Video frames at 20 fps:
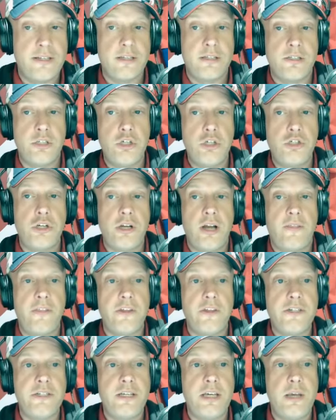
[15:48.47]
decision
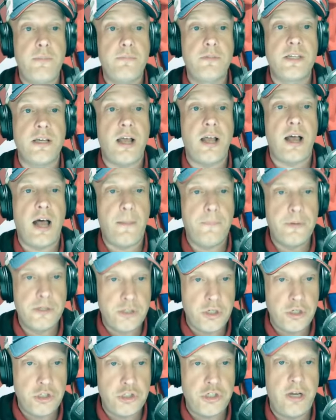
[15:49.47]
on the team's
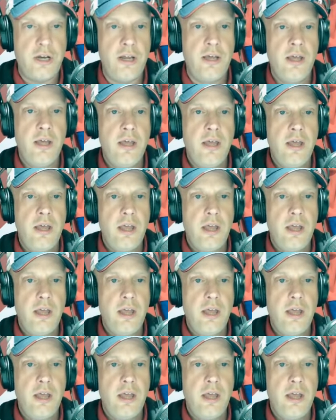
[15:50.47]
composition